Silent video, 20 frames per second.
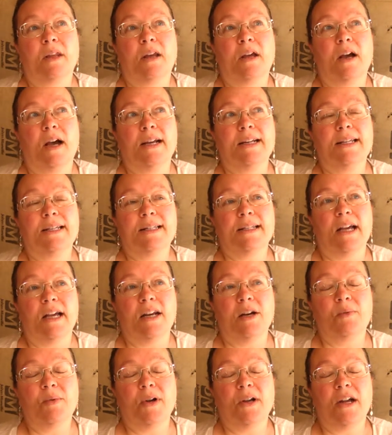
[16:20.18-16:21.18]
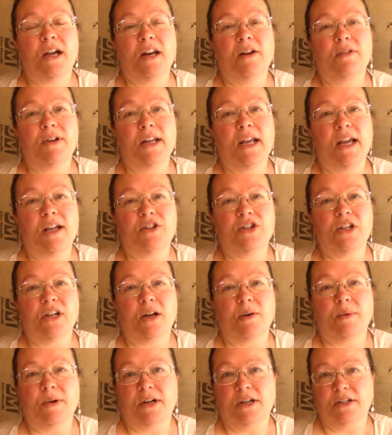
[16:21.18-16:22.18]
I decided what kind of an edging I
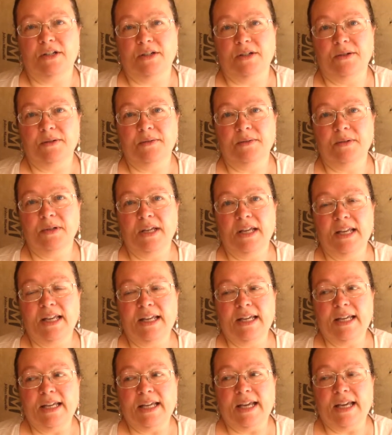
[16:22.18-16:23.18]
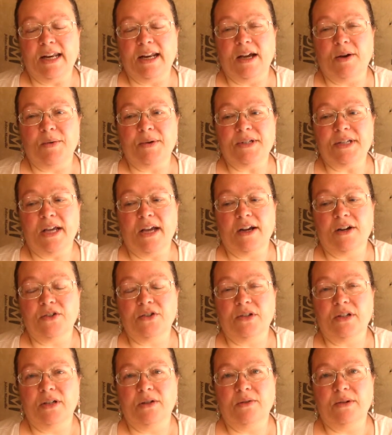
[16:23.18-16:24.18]
want to do, and I was
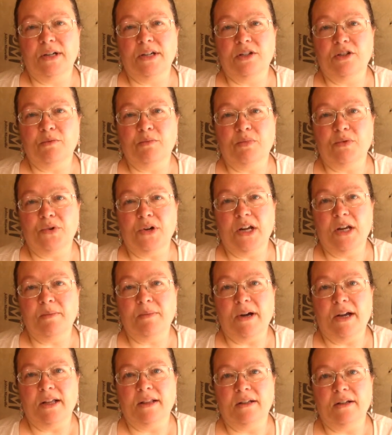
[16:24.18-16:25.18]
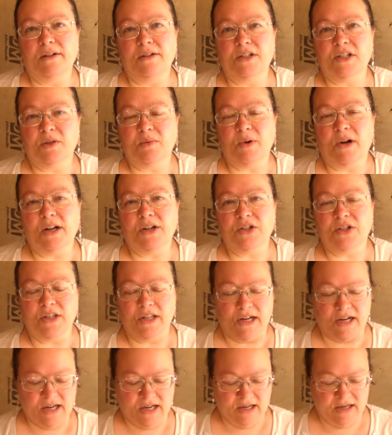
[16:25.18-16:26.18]
actually going to bring my little swatch
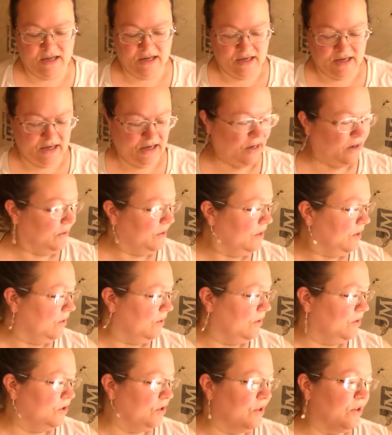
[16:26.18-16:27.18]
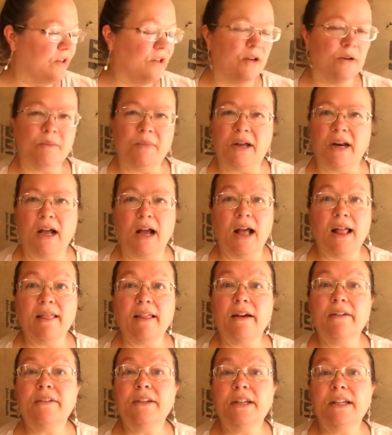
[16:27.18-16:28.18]
that I had knitted out here to show you, but I
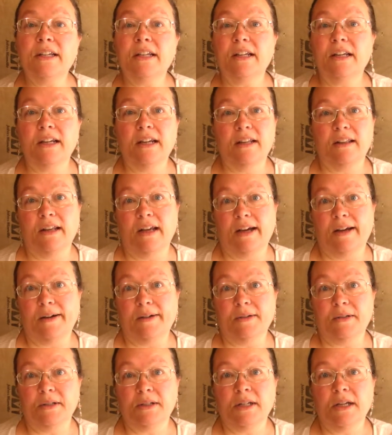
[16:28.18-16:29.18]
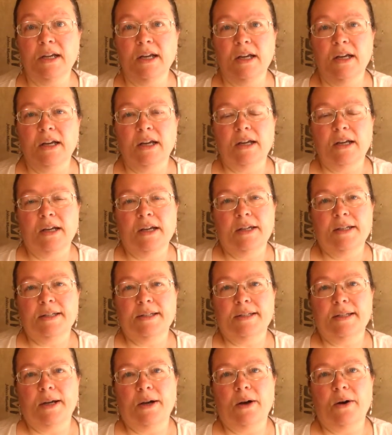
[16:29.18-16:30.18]
left it in the house,
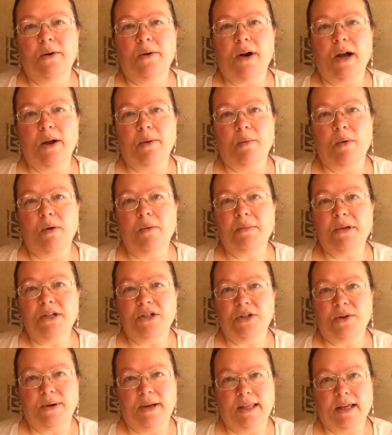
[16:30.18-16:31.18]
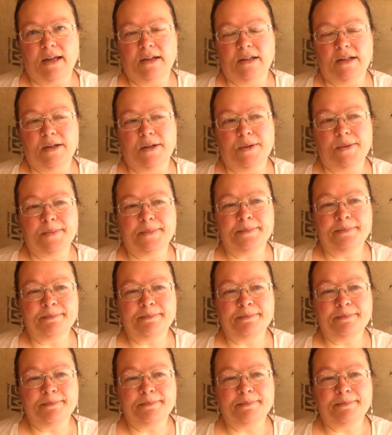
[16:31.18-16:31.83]
so I won't be showing that to you,